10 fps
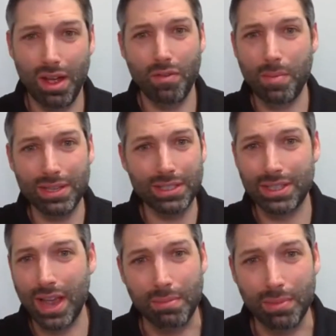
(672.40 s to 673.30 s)
Everybody's the
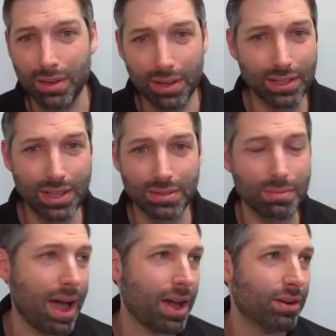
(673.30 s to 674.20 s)
same. It
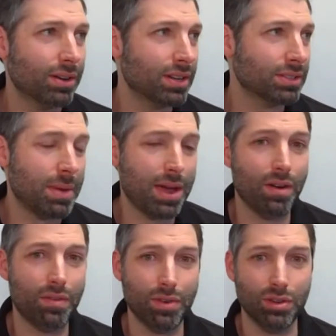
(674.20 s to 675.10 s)
doesn't matter. It doesn't
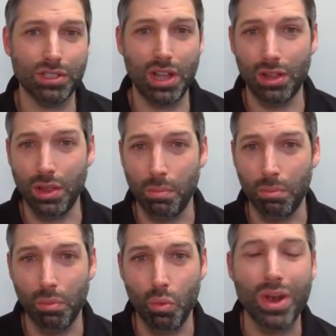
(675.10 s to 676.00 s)
matter if you're selling
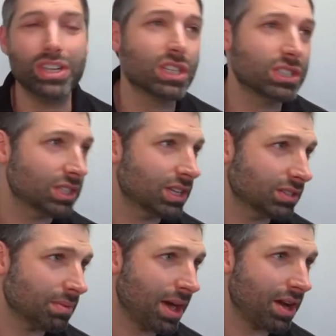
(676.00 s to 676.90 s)
them widgets. It
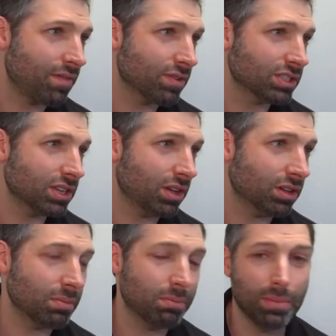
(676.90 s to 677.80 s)
doesn't matter if you're
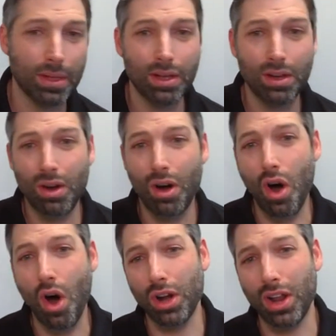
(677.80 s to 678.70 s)
selling them
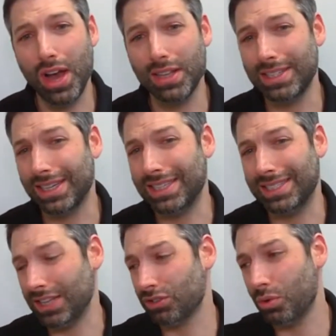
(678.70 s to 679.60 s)
online
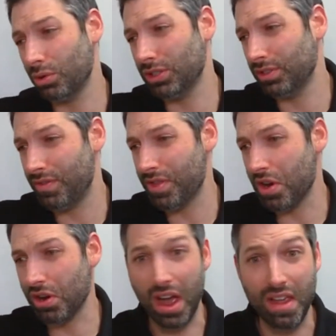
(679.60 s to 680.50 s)
success courses for
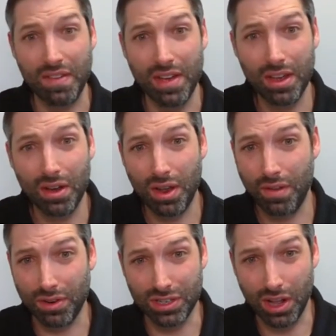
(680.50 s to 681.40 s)
their life.
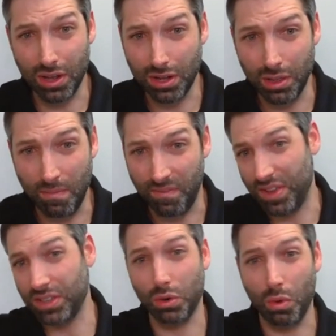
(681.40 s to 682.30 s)
If you're selling them
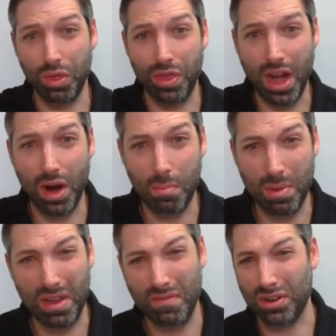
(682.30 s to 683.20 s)
physical
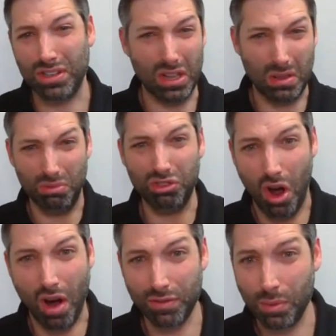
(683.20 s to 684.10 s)
therapy, if you're selling them
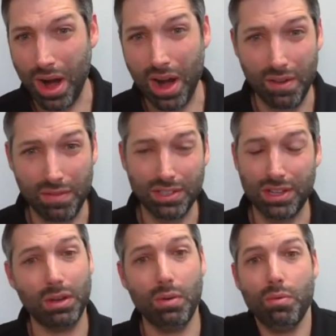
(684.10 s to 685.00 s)
software, if you're
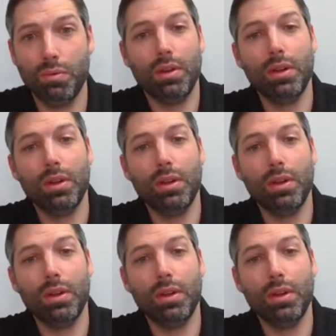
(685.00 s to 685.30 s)
selling,